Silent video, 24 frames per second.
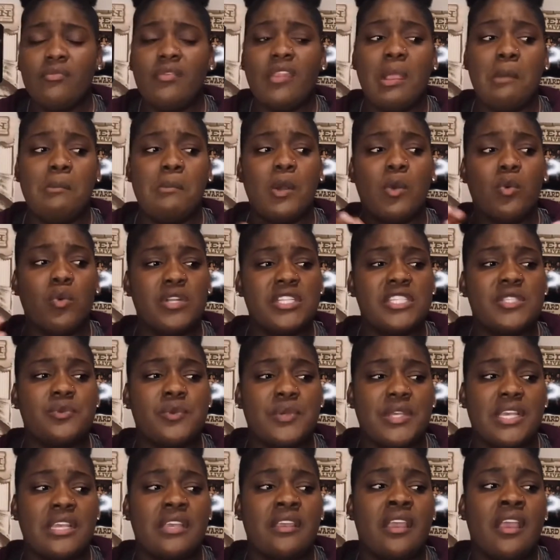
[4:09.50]
But once
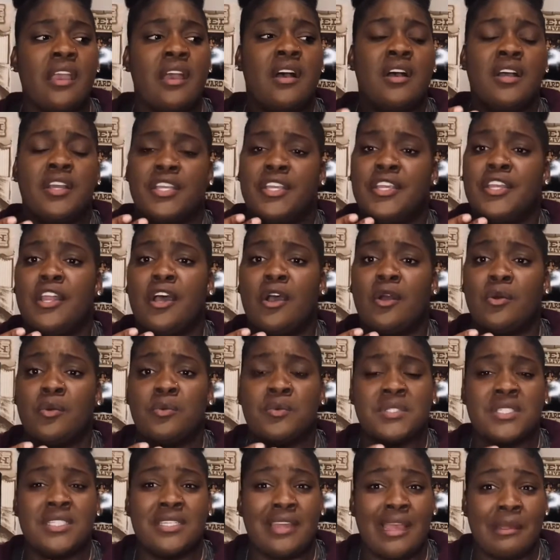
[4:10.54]
we, it was
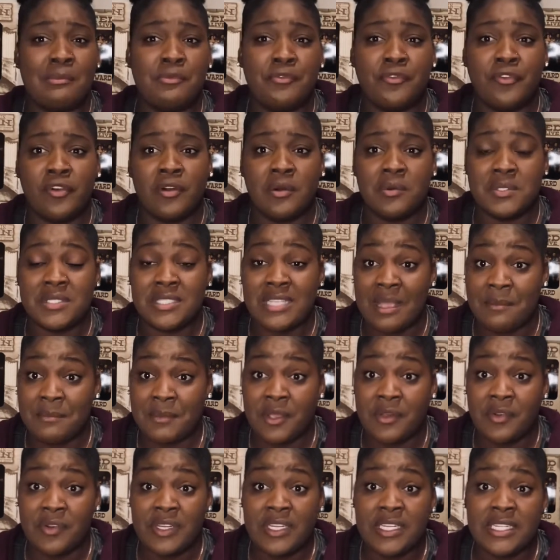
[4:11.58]
the night before it was time to go
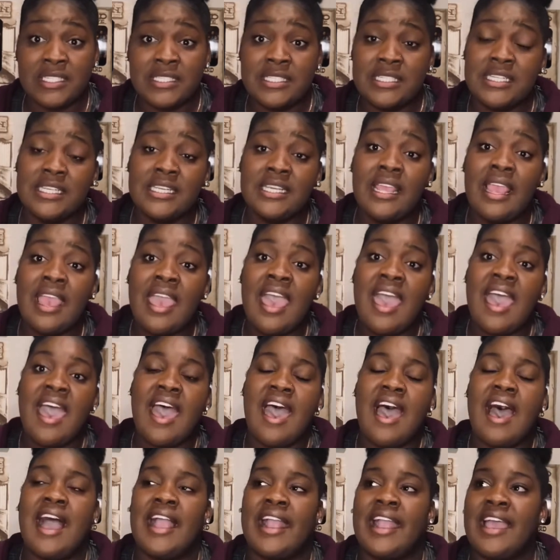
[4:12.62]
to Disney,
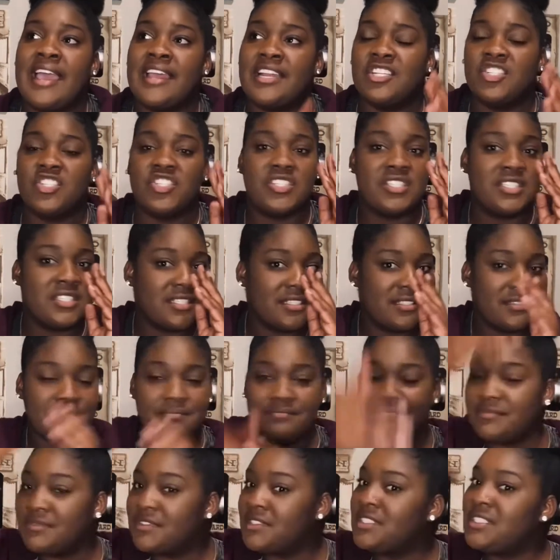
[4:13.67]
I kind of just
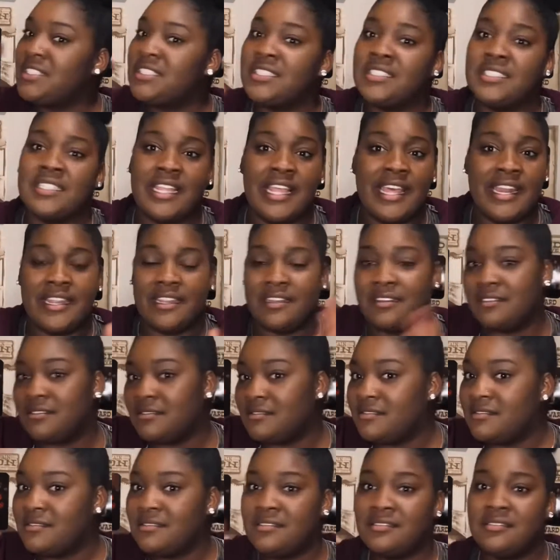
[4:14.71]
let it
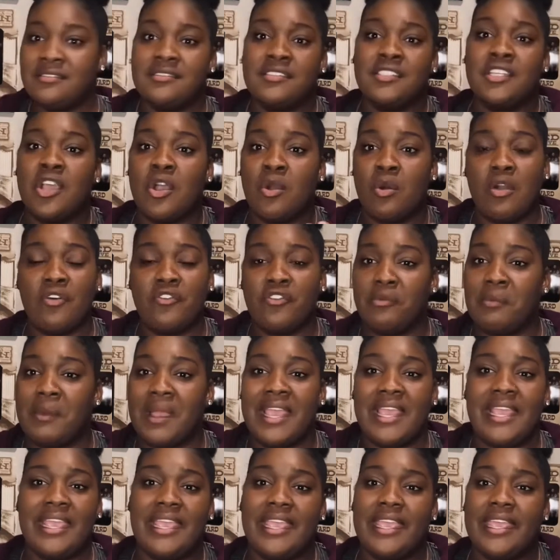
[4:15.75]
go over my
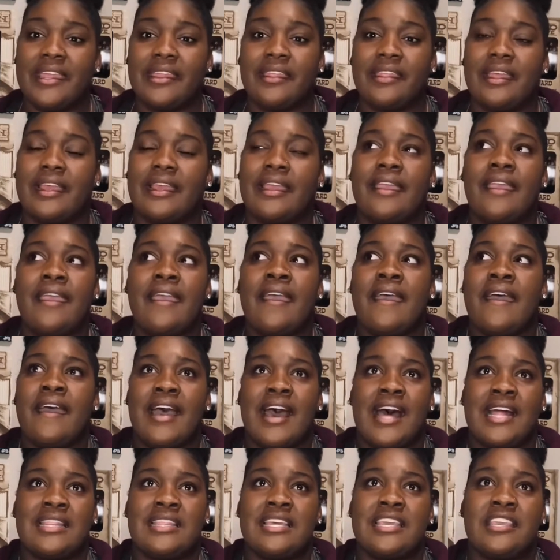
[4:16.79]
head. Like,
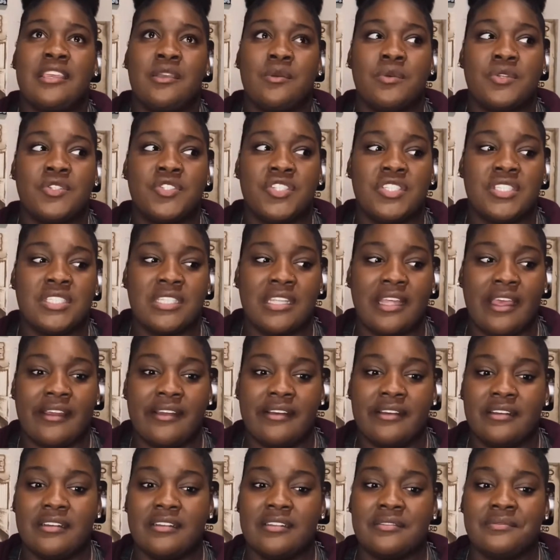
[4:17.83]
I think it was just like
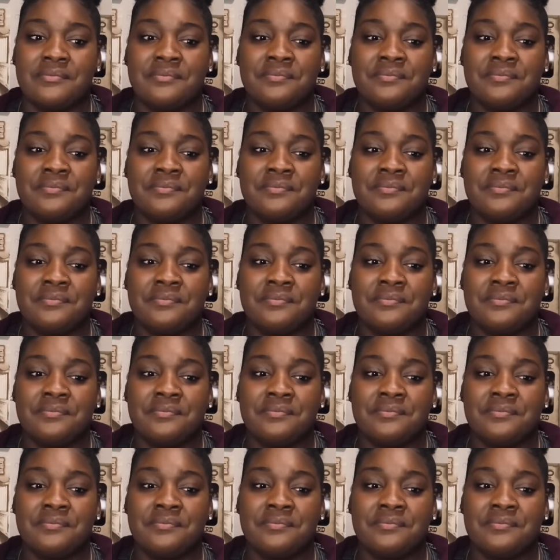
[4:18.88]
I